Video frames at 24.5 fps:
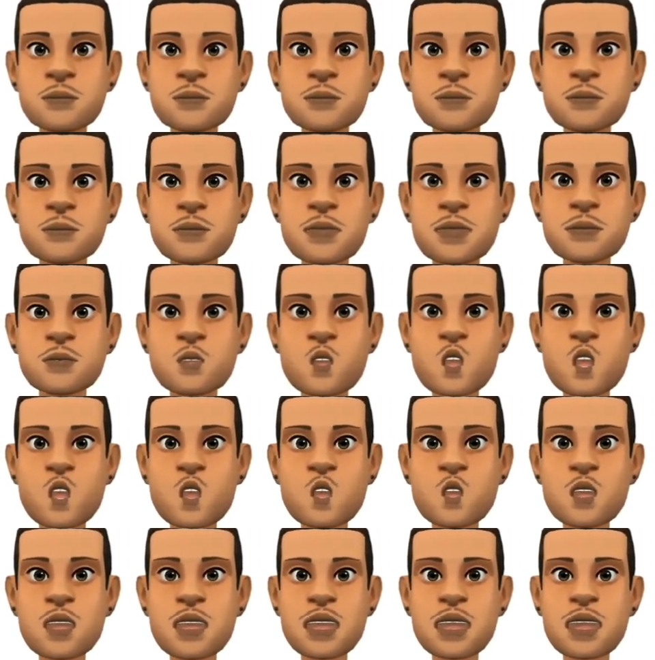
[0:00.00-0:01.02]
dress
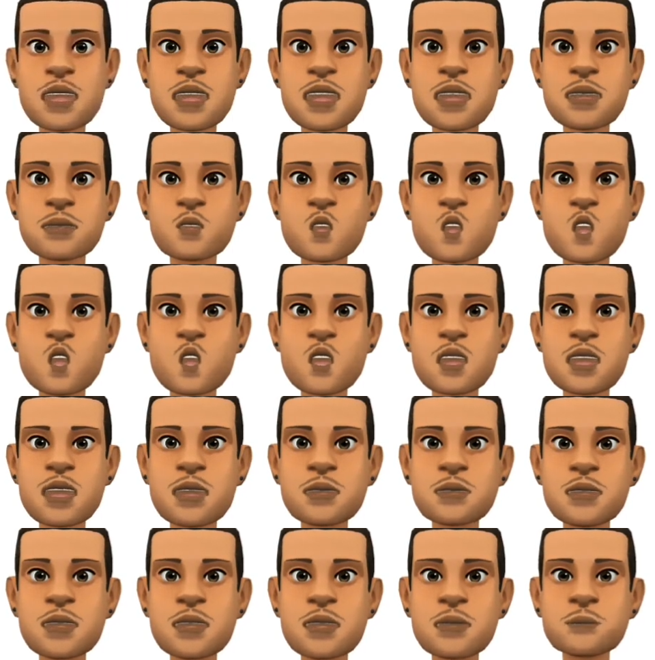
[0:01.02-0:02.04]
up, and show
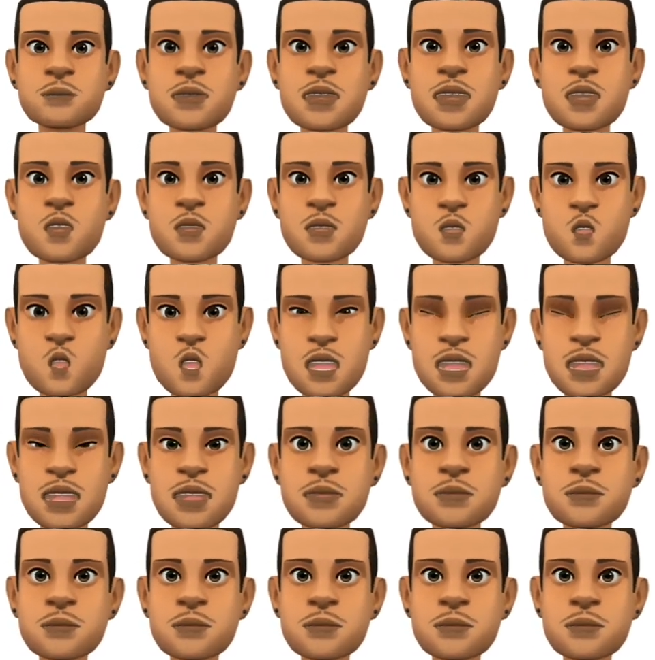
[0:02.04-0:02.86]
up. So, yeah, I'm here.